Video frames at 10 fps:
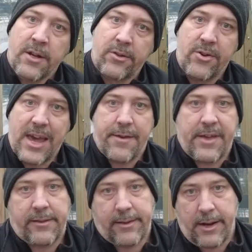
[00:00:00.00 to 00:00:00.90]
So yeah,
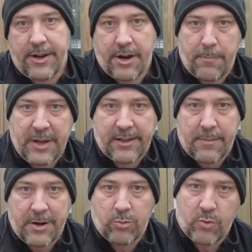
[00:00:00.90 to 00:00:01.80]
that's a little bit
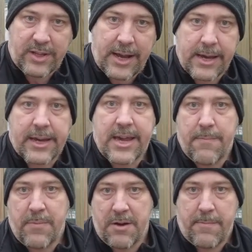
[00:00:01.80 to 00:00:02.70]
about what I
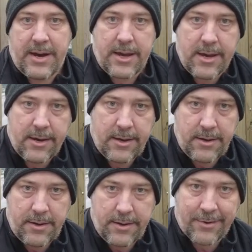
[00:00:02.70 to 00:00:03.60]
keep in
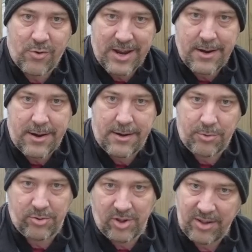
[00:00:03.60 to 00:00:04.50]
my
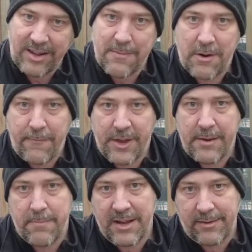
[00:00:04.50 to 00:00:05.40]
greenhouse. Some of
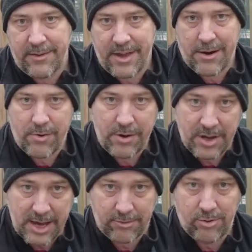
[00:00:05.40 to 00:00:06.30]
them is there
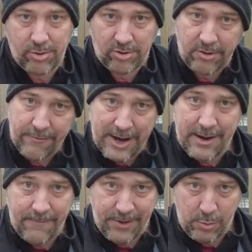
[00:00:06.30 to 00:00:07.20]
just to
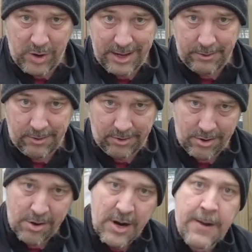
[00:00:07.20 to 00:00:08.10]
survive the
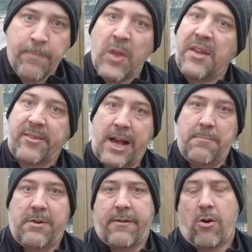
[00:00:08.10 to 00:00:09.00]
winter.
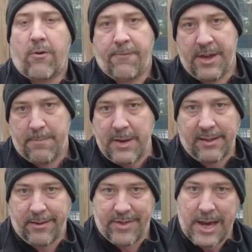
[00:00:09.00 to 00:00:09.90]
Some of them
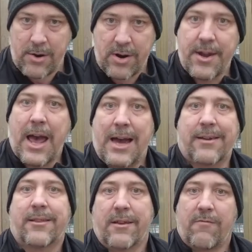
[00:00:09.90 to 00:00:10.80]
is there and
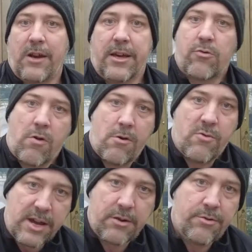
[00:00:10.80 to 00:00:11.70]
actively
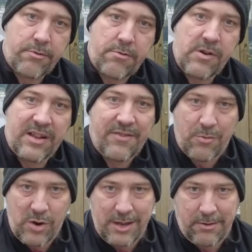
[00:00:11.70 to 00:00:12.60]
growing during
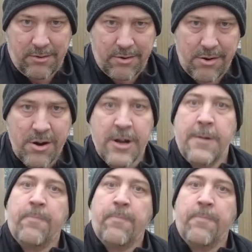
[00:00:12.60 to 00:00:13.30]
the winter.